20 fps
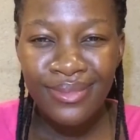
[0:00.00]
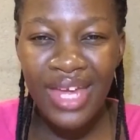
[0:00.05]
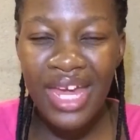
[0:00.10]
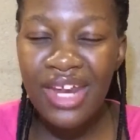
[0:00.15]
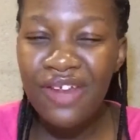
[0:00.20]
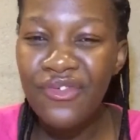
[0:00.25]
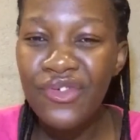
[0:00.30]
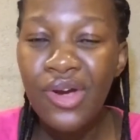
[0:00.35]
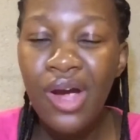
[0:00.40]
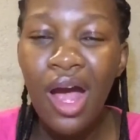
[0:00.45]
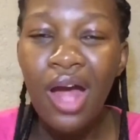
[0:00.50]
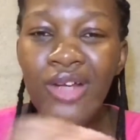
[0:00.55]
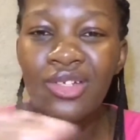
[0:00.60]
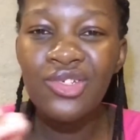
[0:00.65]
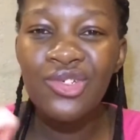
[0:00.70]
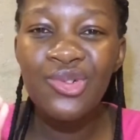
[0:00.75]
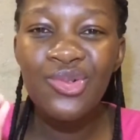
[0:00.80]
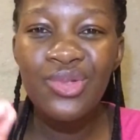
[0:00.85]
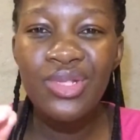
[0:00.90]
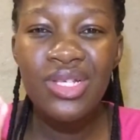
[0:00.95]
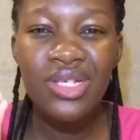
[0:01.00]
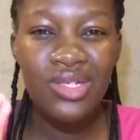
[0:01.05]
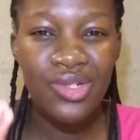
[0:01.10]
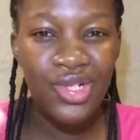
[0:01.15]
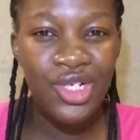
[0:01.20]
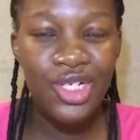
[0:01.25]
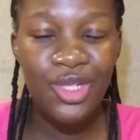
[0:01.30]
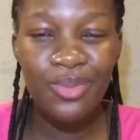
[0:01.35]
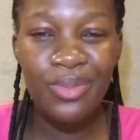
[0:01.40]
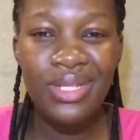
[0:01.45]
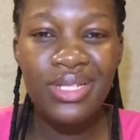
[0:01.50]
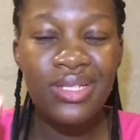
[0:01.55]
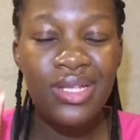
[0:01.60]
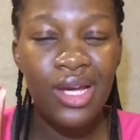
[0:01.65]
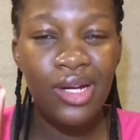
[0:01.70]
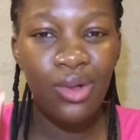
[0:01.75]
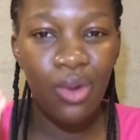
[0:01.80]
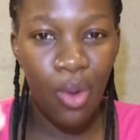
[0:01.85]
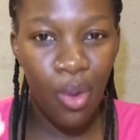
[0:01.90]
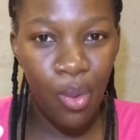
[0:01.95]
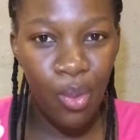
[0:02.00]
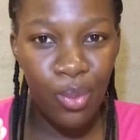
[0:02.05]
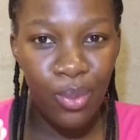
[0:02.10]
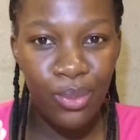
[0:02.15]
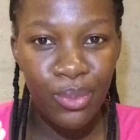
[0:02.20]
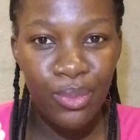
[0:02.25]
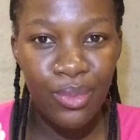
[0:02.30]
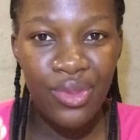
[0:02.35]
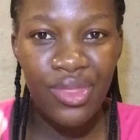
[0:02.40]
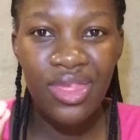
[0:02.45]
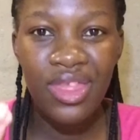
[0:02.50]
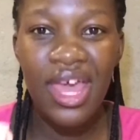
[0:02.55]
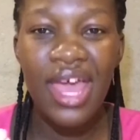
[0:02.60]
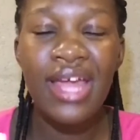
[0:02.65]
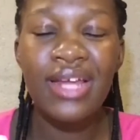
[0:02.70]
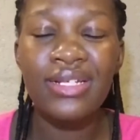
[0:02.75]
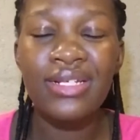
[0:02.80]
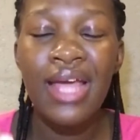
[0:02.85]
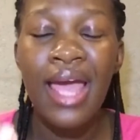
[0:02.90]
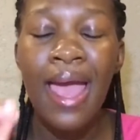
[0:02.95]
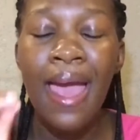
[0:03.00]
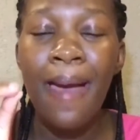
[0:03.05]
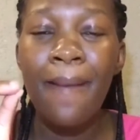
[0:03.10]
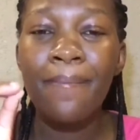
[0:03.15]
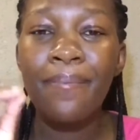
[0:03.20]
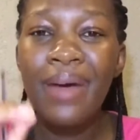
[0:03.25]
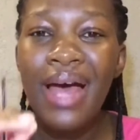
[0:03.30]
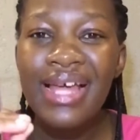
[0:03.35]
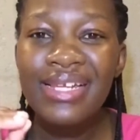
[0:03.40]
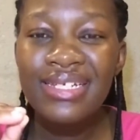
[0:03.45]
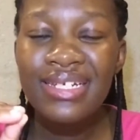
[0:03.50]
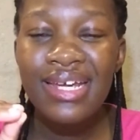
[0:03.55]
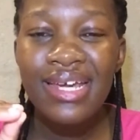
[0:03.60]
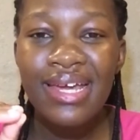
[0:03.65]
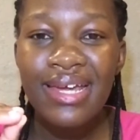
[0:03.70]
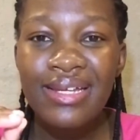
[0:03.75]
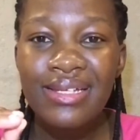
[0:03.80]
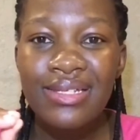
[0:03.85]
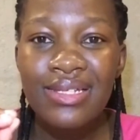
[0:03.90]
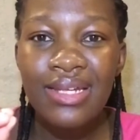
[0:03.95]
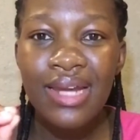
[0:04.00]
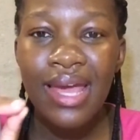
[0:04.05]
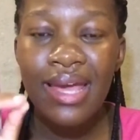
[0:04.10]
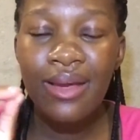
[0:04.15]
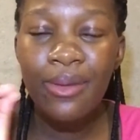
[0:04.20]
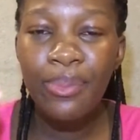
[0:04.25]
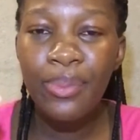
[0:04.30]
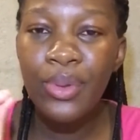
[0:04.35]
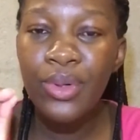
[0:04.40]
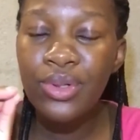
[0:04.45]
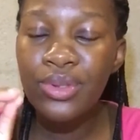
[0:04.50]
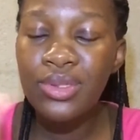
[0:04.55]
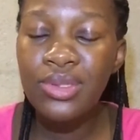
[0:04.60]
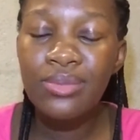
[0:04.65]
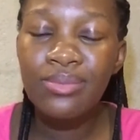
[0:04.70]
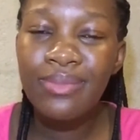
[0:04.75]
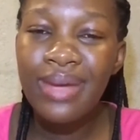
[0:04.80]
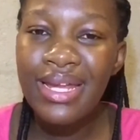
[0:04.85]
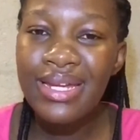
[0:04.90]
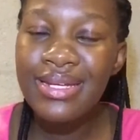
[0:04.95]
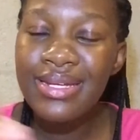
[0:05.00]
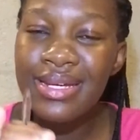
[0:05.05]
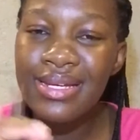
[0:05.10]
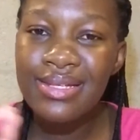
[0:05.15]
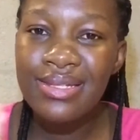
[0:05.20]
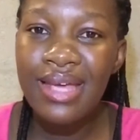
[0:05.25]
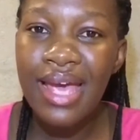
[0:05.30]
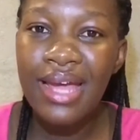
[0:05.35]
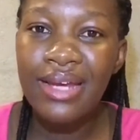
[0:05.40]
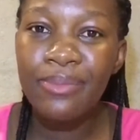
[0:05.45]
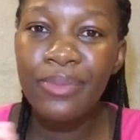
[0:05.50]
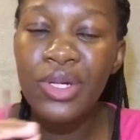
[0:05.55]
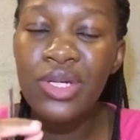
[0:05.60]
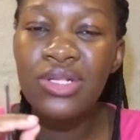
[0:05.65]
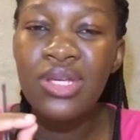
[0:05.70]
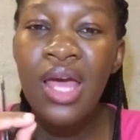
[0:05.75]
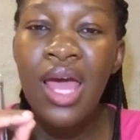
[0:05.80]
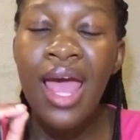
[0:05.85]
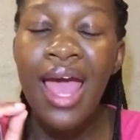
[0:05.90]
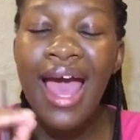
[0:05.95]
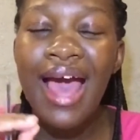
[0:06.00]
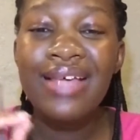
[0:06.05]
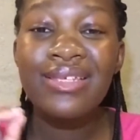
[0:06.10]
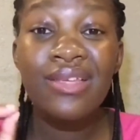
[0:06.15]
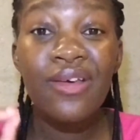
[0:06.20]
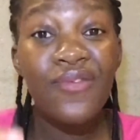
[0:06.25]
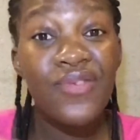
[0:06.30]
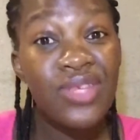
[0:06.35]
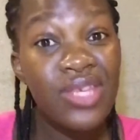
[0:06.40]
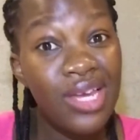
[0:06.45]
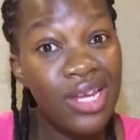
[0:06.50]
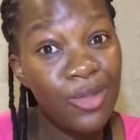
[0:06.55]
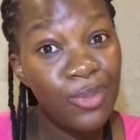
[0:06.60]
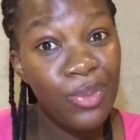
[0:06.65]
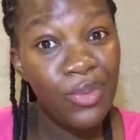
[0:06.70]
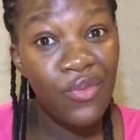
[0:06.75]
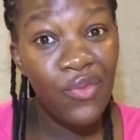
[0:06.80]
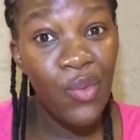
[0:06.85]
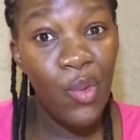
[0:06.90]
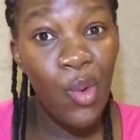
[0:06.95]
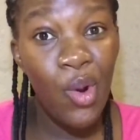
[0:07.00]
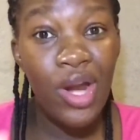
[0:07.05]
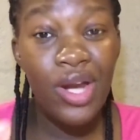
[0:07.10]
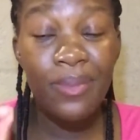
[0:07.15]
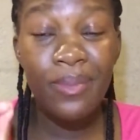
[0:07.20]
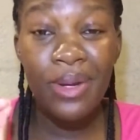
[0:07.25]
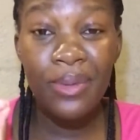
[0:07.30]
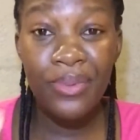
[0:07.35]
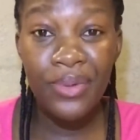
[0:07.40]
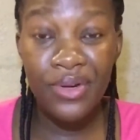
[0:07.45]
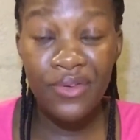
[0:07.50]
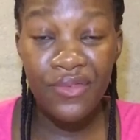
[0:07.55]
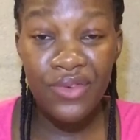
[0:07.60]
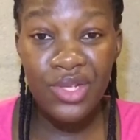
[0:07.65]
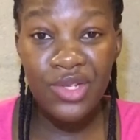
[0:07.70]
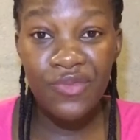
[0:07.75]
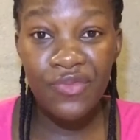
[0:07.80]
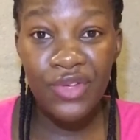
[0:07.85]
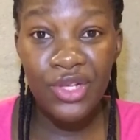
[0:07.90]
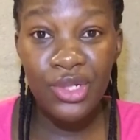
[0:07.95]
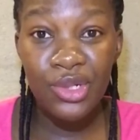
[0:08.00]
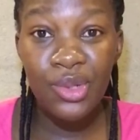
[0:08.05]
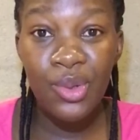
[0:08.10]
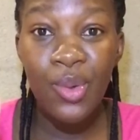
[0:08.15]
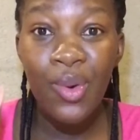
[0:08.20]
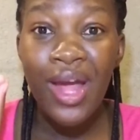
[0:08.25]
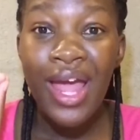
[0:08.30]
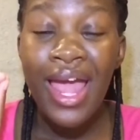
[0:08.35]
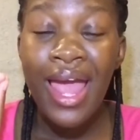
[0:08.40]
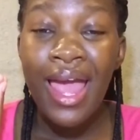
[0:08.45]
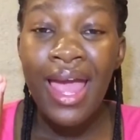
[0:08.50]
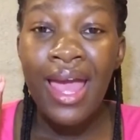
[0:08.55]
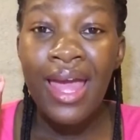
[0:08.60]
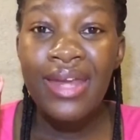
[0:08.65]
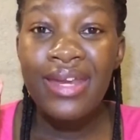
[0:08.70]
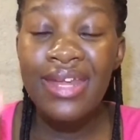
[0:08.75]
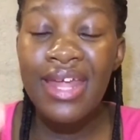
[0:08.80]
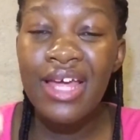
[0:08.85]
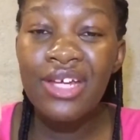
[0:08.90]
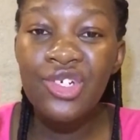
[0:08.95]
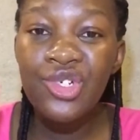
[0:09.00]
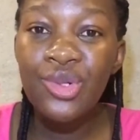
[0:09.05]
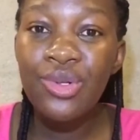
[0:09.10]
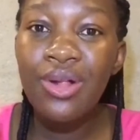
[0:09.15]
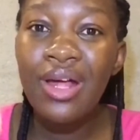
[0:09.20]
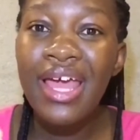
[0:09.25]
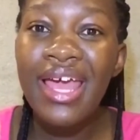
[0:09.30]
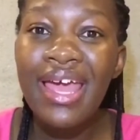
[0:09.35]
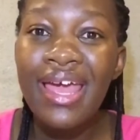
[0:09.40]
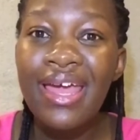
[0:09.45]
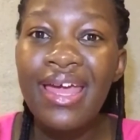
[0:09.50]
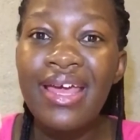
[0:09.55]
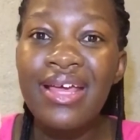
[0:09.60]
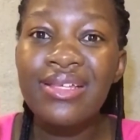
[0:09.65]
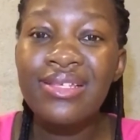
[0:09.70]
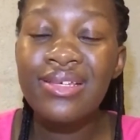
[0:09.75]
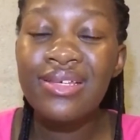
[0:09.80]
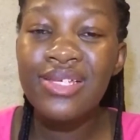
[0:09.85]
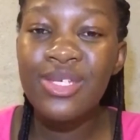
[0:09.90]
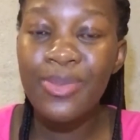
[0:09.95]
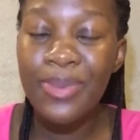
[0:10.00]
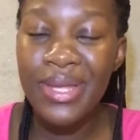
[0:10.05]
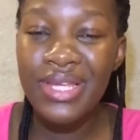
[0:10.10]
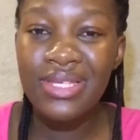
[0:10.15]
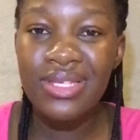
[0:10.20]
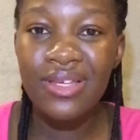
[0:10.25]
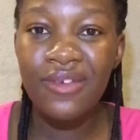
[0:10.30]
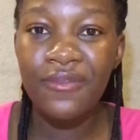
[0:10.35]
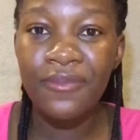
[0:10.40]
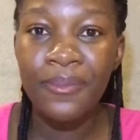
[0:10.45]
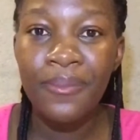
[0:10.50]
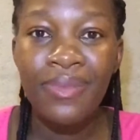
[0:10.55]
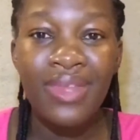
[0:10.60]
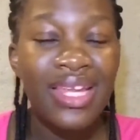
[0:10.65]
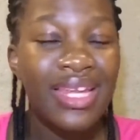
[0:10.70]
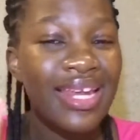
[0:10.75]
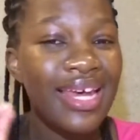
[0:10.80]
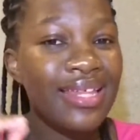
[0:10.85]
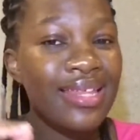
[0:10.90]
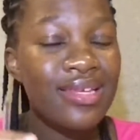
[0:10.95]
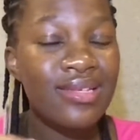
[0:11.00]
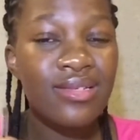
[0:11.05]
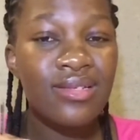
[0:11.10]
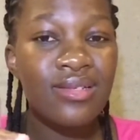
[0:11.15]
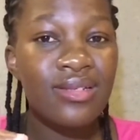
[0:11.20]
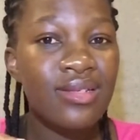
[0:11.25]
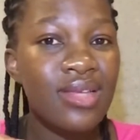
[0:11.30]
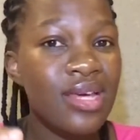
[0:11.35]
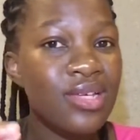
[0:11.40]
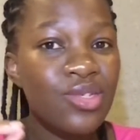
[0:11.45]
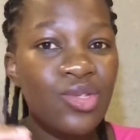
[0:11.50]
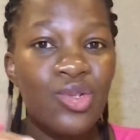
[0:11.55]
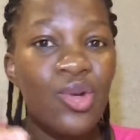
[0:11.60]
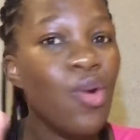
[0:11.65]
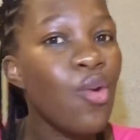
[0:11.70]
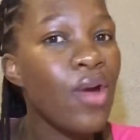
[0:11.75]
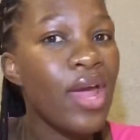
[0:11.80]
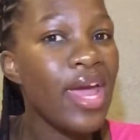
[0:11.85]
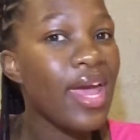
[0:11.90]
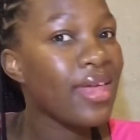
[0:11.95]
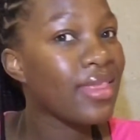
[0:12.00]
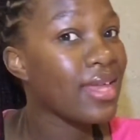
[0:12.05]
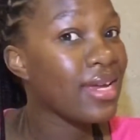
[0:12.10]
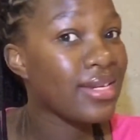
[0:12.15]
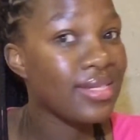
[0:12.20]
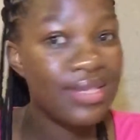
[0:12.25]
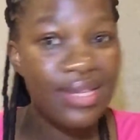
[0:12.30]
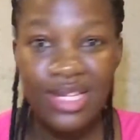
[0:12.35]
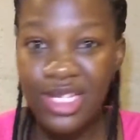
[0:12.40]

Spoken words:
and if you can't do these treatments at home, then budget, like put money aside. Because as I've said before in my previous video, natural hair is expensive. Like there's no hair that